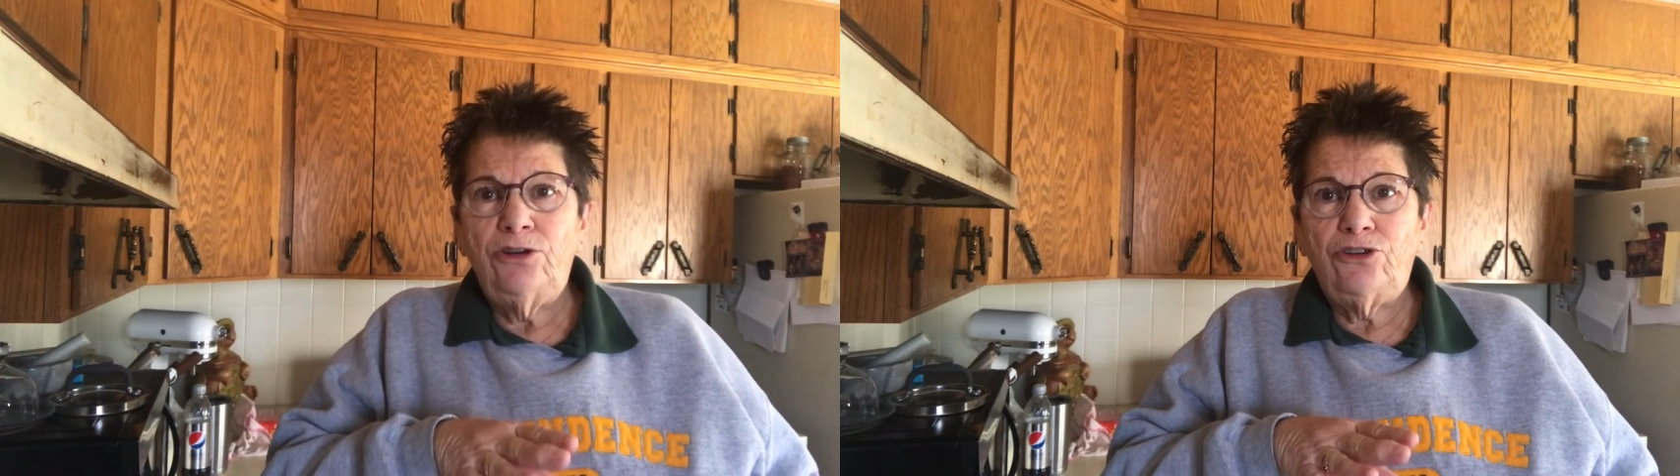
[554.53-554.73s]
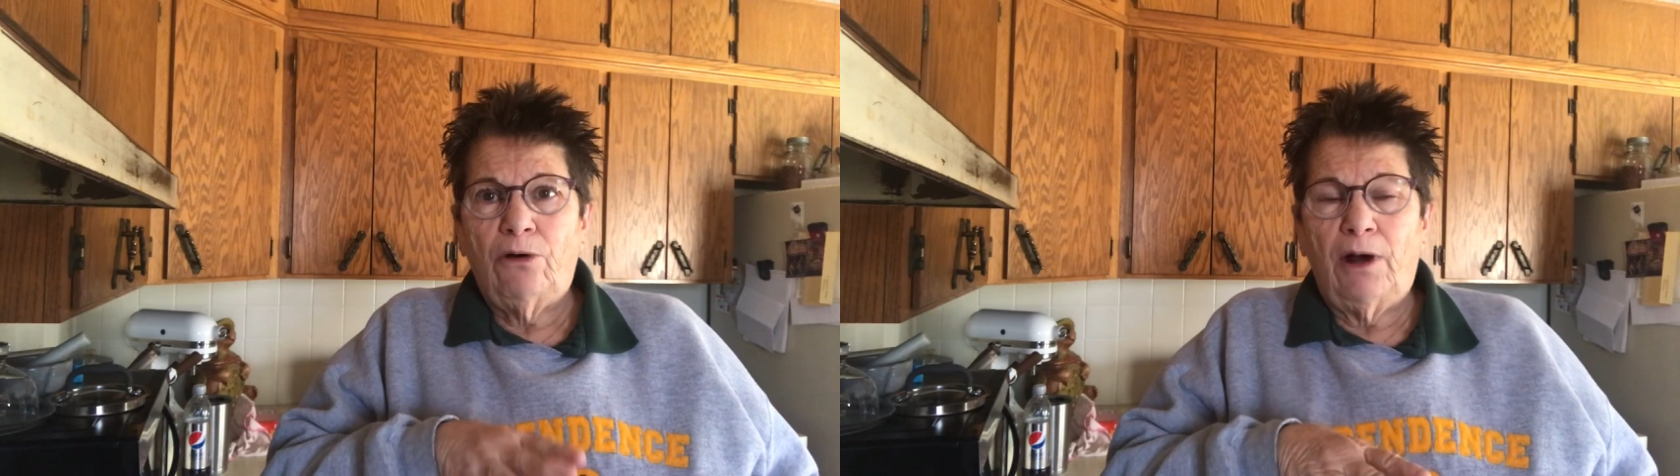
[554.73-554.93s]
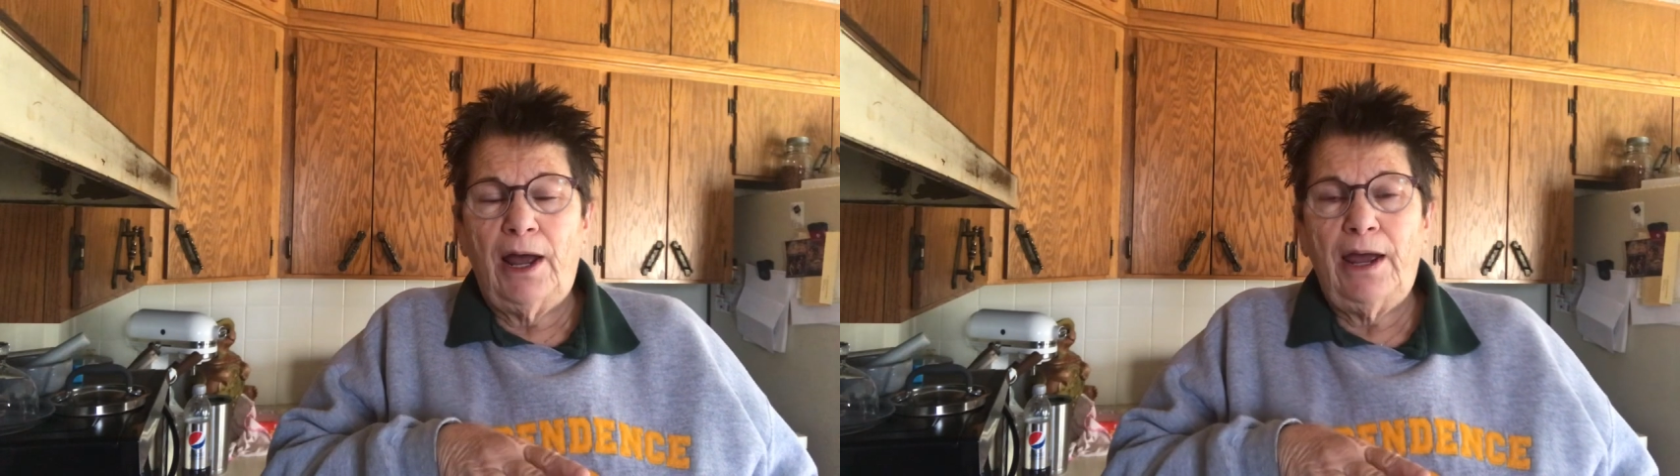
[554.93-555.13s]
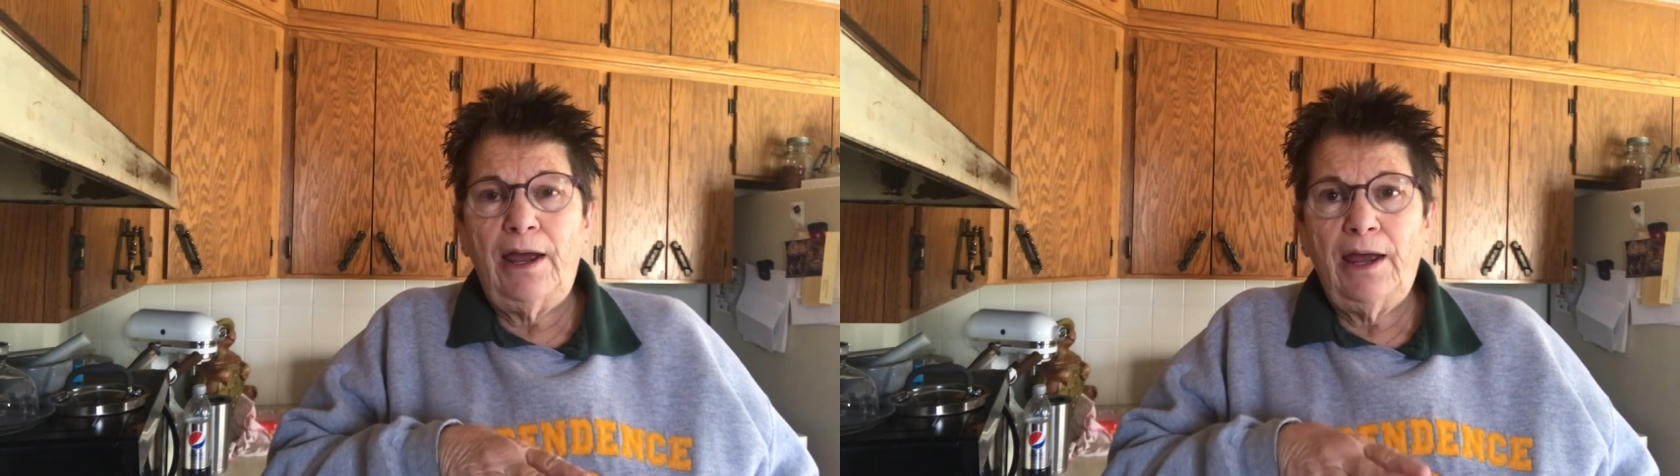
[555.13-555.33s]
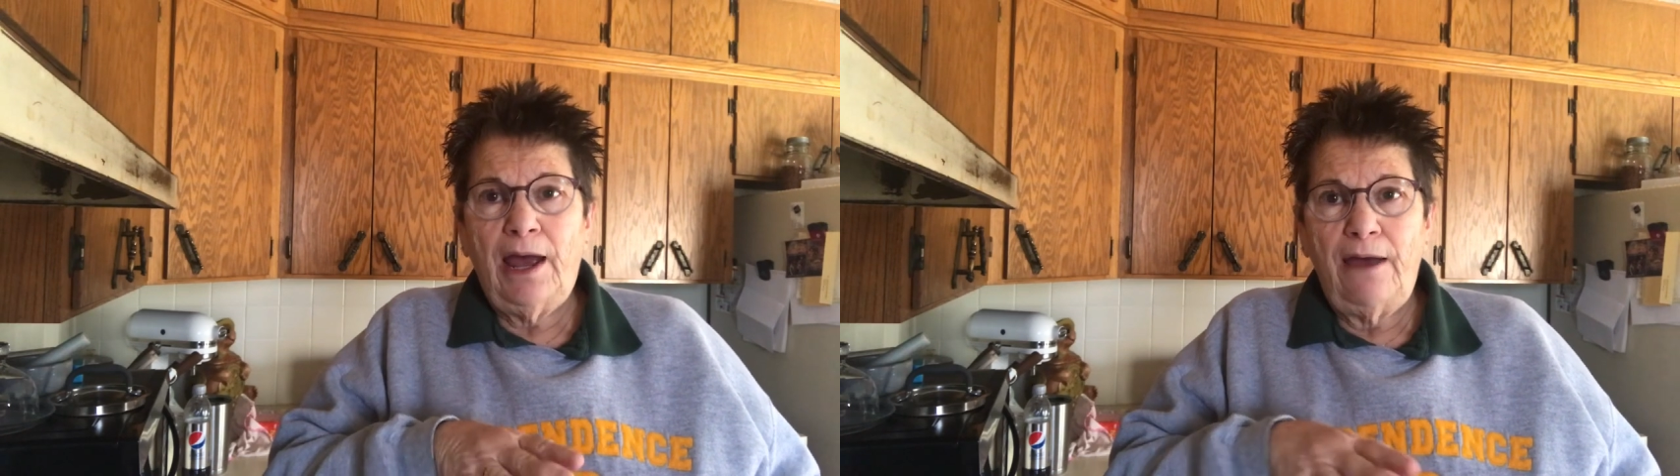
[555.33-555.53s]

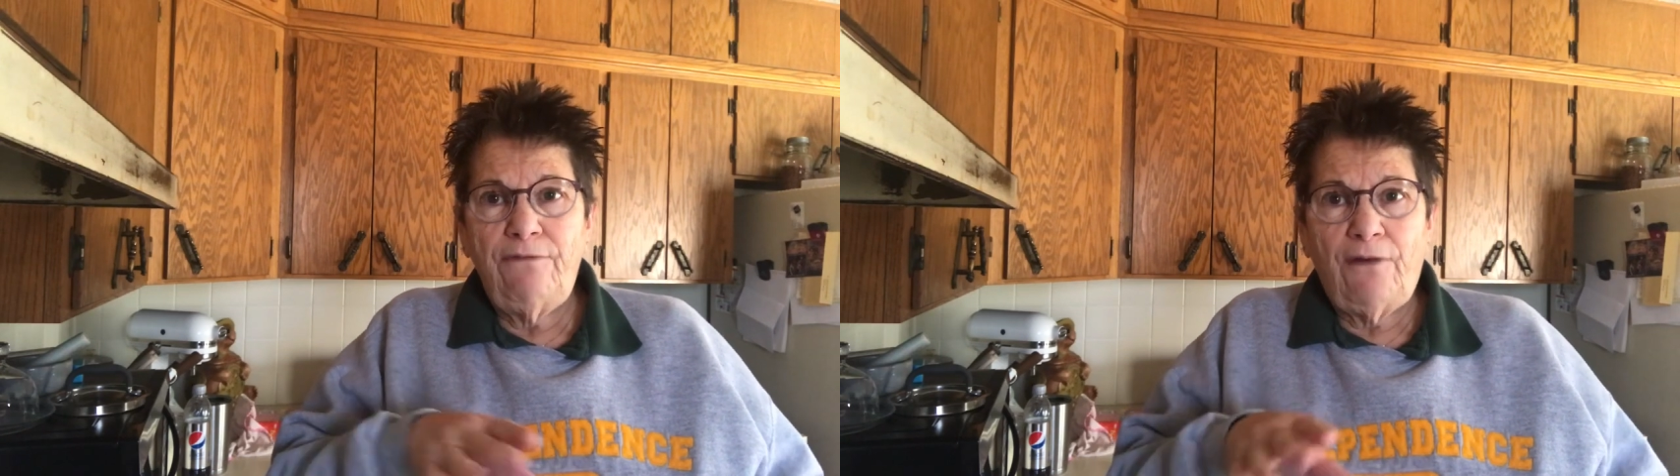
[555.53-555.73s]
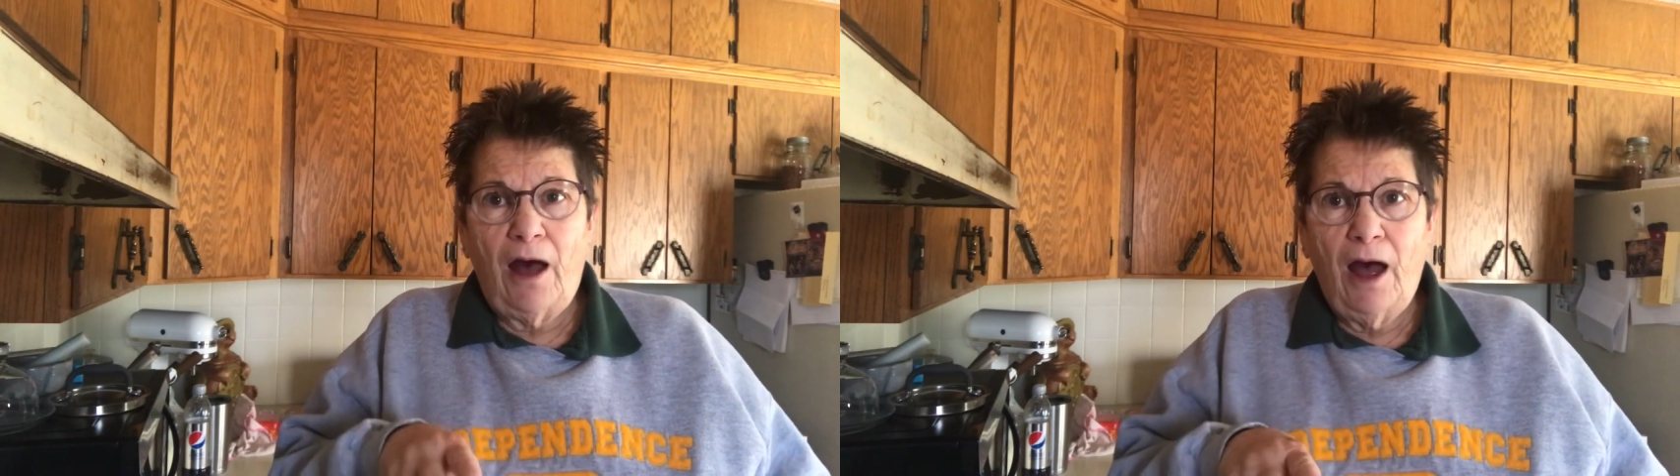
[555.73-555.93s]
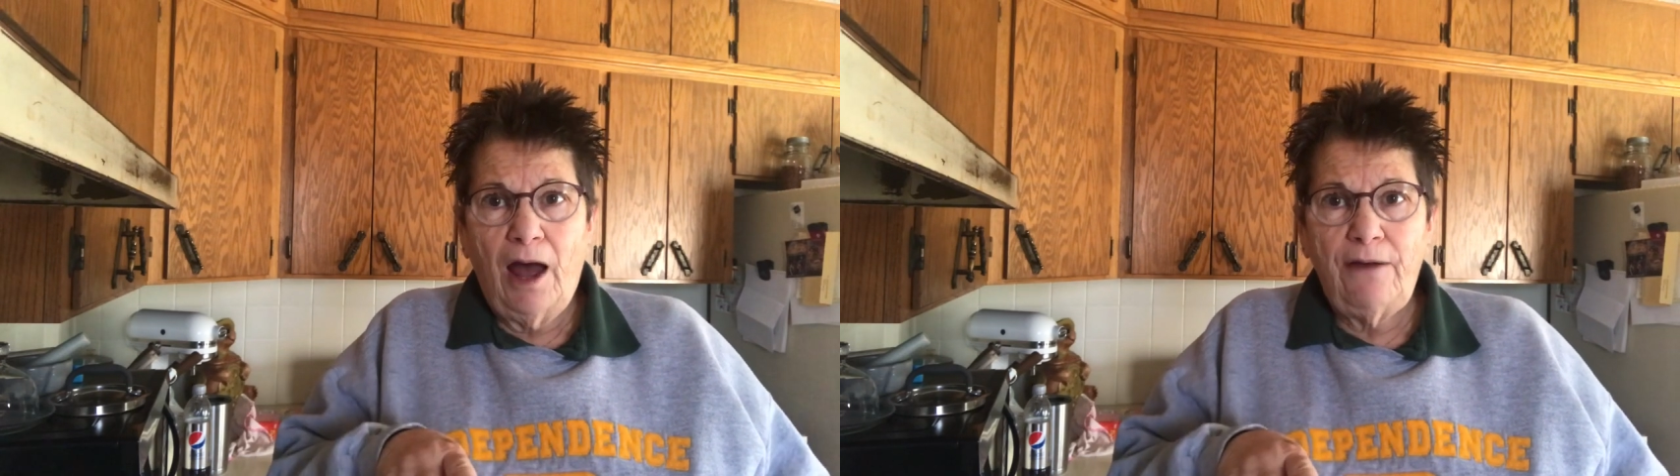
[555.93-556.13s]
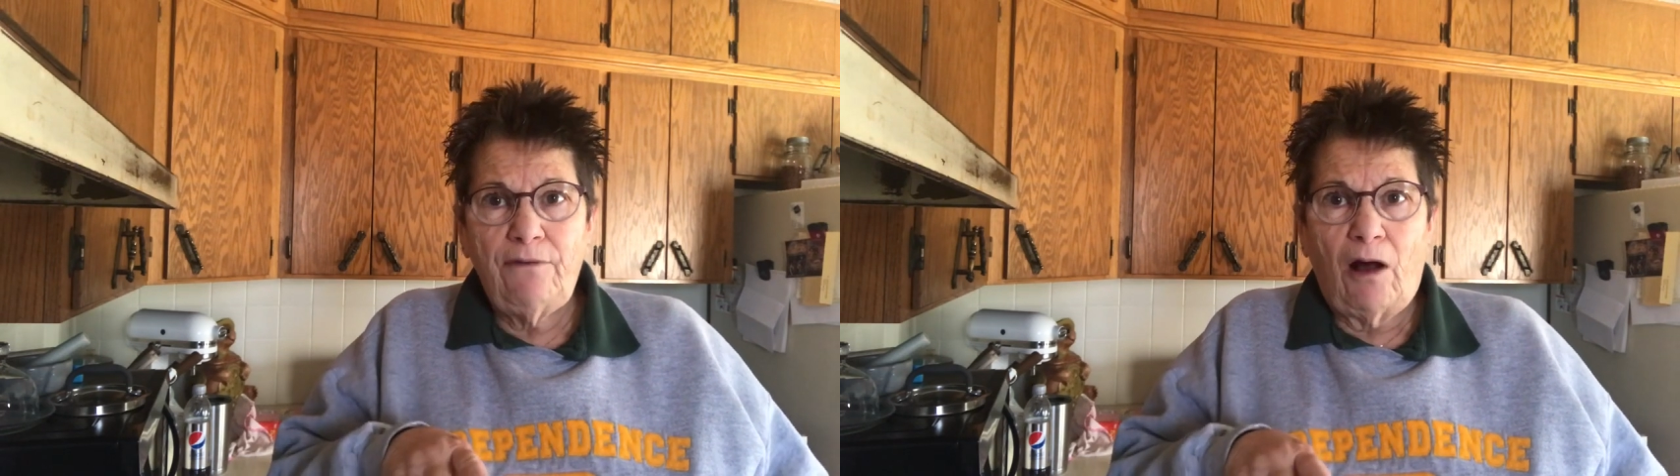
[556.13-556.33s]
Joy K5